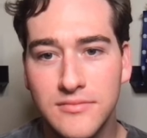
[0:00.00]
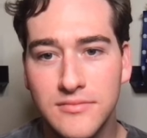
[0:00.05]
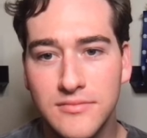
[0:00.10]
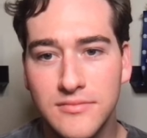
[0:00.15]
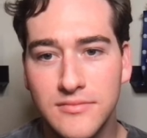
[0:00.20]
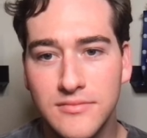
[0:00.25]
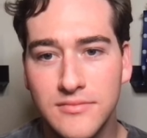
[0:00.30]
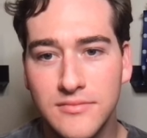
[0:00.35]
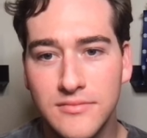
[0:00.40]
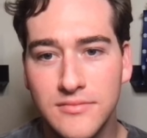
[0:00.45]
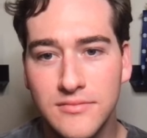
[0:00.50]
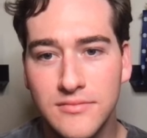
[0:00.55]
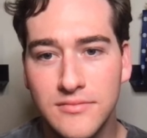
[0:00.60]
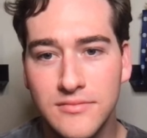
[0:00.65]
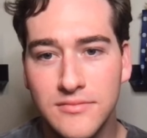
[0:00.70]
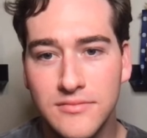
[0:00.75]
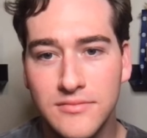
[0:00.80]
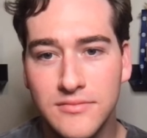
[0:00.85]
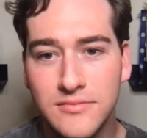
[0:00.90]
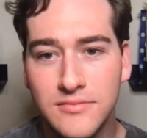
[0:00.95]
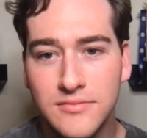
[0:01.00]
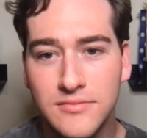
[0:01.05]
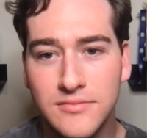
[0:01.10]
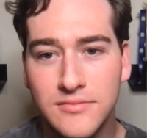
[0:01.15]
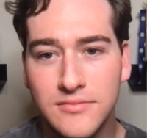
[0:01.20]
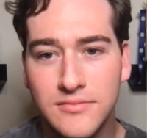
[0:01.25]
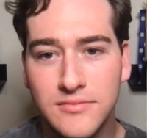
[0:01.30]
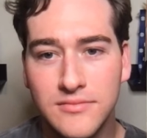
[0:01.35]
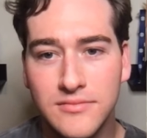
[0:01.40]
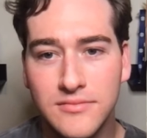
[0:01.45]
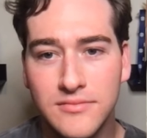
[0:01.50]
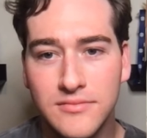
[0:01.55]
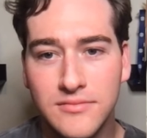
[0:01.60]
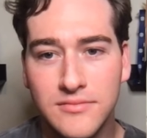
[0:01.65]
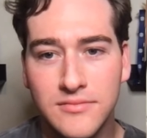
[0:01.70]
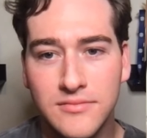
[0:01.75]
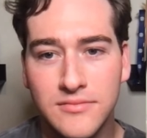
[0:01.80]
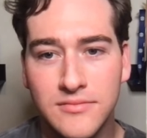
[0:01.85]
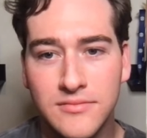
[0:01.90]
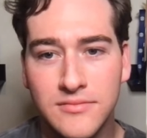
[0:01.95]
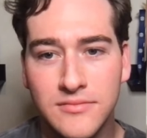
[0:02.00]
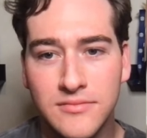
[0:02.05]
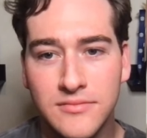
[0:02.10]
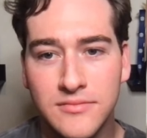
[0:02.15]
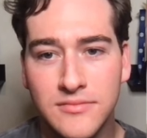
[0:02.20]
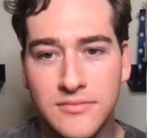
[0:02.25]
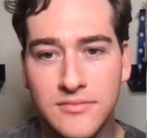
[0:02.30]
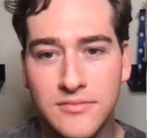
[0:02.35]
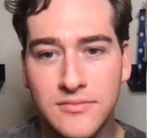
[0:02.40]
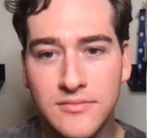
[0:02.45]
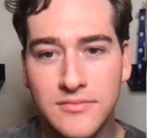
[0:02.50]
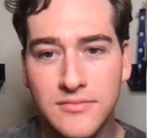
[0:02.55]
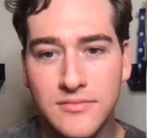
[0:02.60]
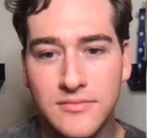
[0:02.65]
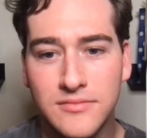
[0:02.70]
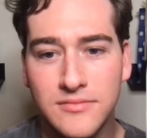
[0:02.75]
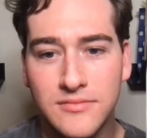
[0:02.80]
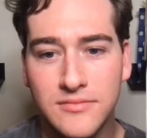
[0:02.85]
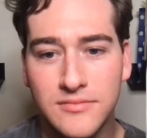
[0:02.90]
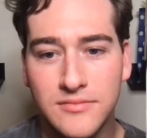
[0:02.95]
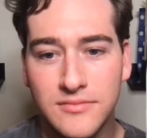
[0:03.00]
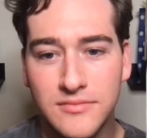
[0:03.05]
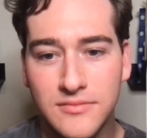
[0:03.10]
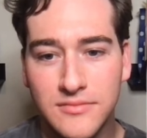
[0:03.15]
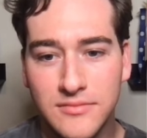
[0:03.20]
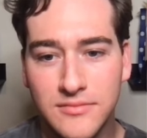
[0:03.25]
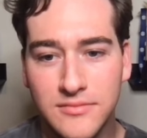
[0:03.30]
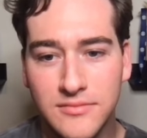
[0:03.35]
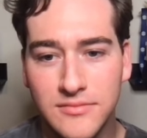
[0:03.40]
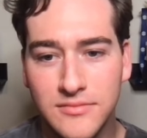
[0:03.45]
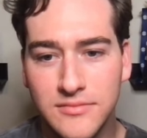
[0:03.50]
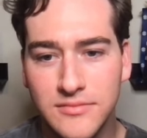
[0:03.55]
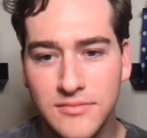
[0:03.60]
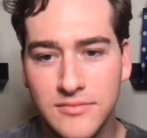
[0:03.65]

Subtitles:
(not speaking)